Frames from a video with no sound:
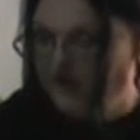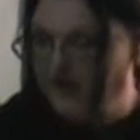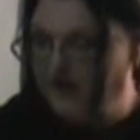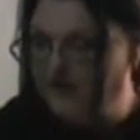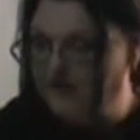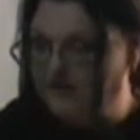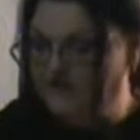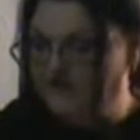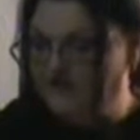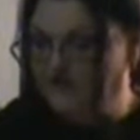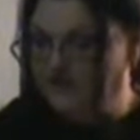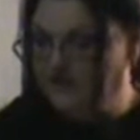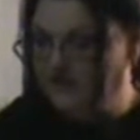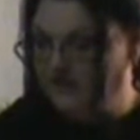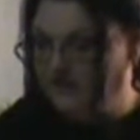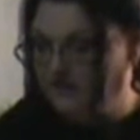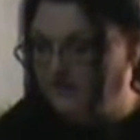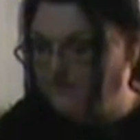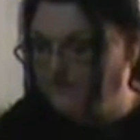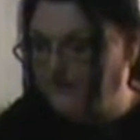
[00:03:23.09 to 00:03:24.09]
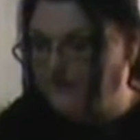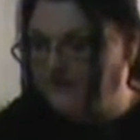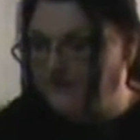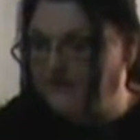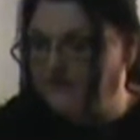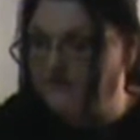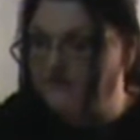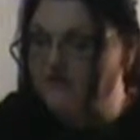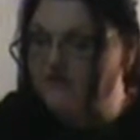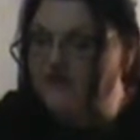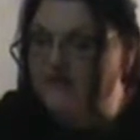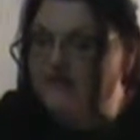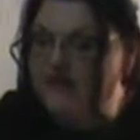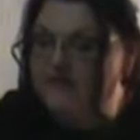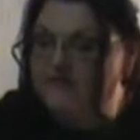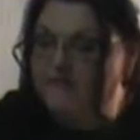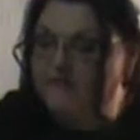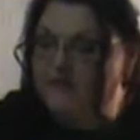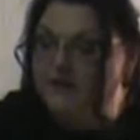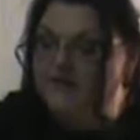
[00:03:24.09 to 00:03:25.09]
And it's really not a big deal.
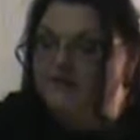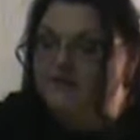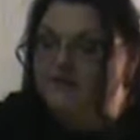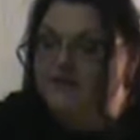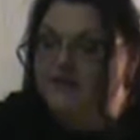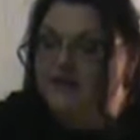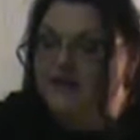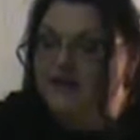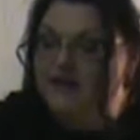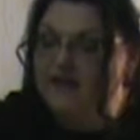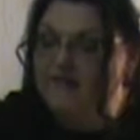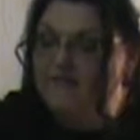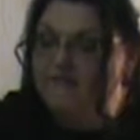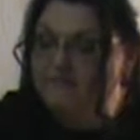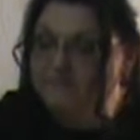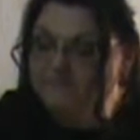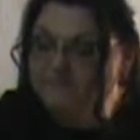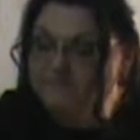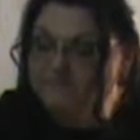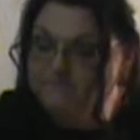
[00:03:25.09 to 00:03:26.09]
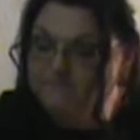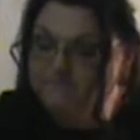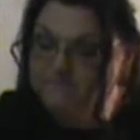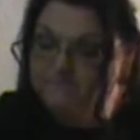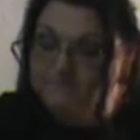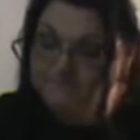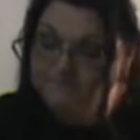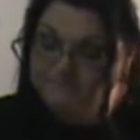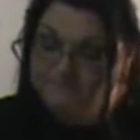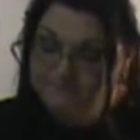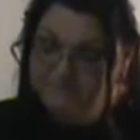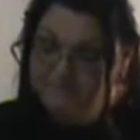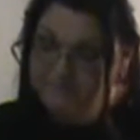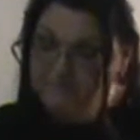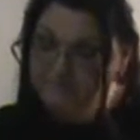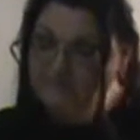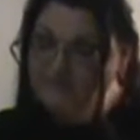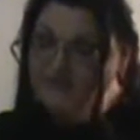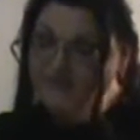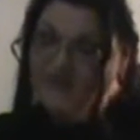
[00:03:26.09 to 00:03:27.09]
And most of the time,
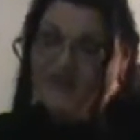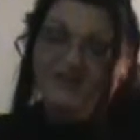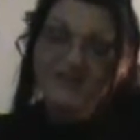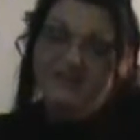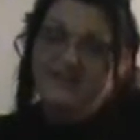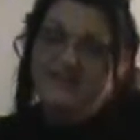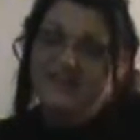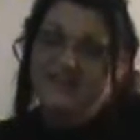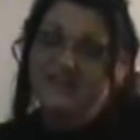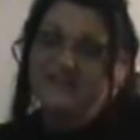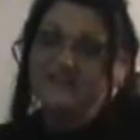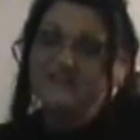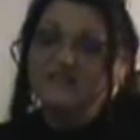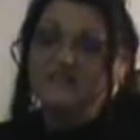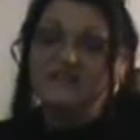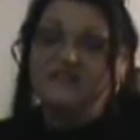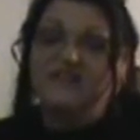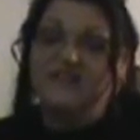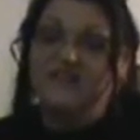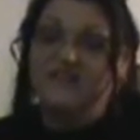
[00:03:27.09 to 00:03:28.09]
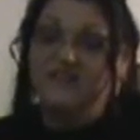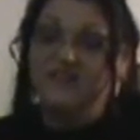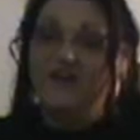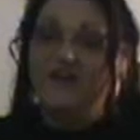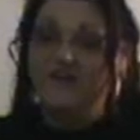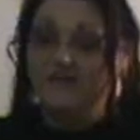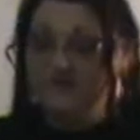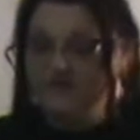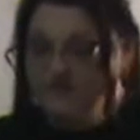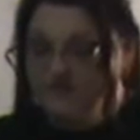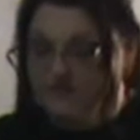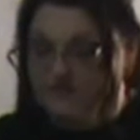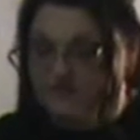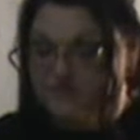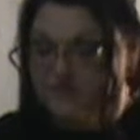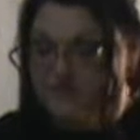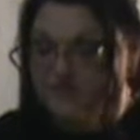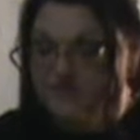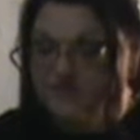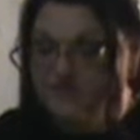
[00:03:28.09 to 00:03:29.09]
the kids just eat right through them.
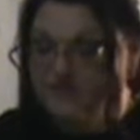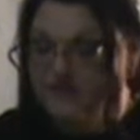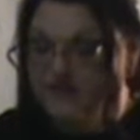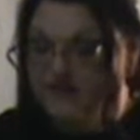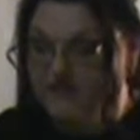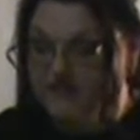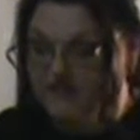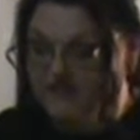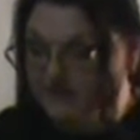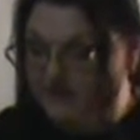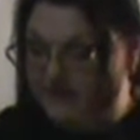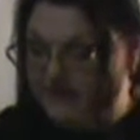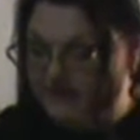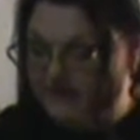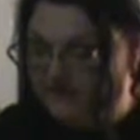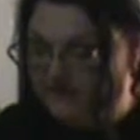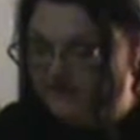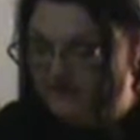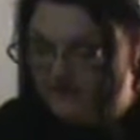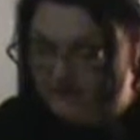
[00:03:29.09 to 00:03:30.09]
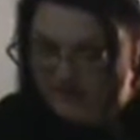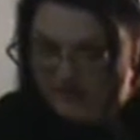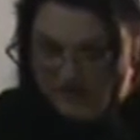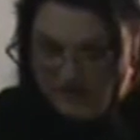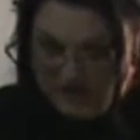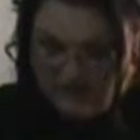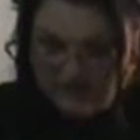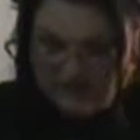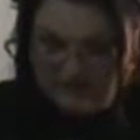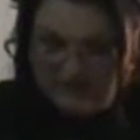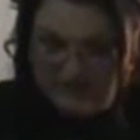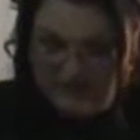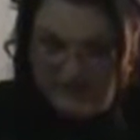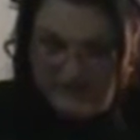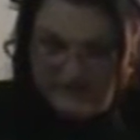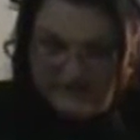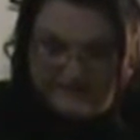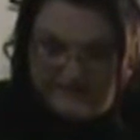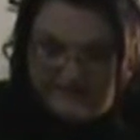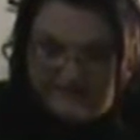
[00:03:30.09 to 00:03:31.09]
So it's really not a big deal to
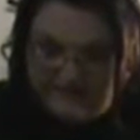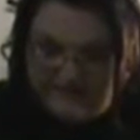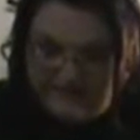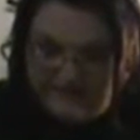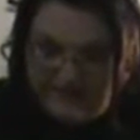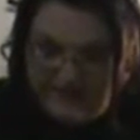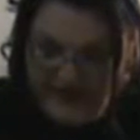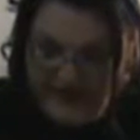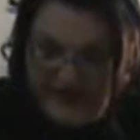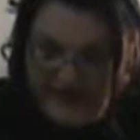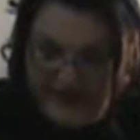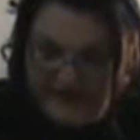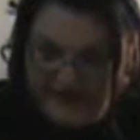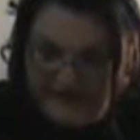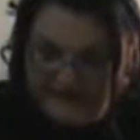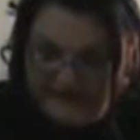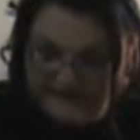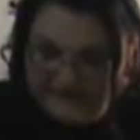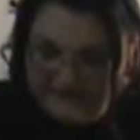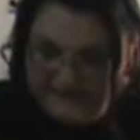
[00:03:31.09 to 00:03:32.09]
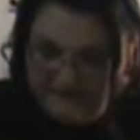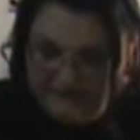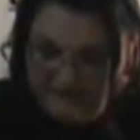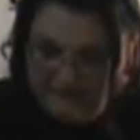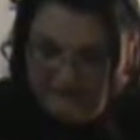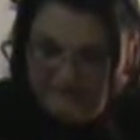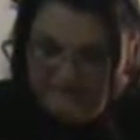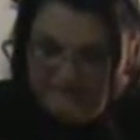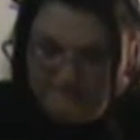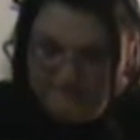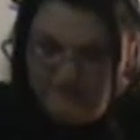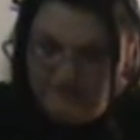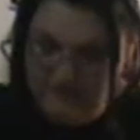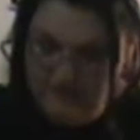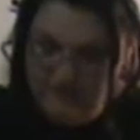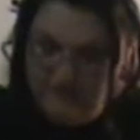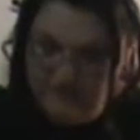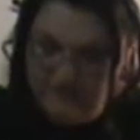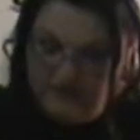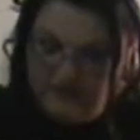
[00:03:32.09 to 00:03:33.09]
us if it has
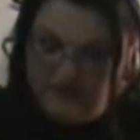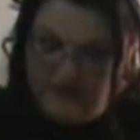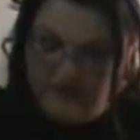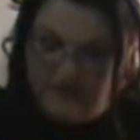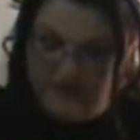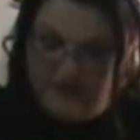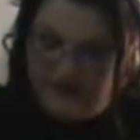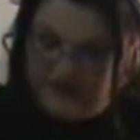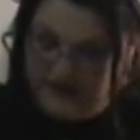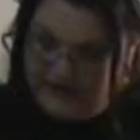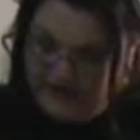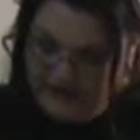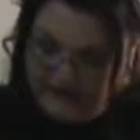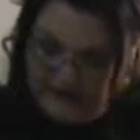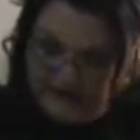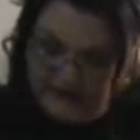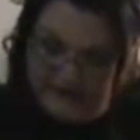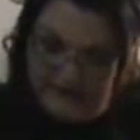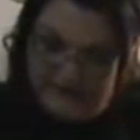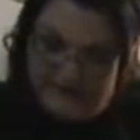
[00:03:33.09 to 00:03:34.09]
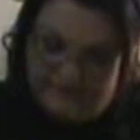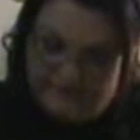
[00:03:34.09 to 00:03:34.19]
the core in it.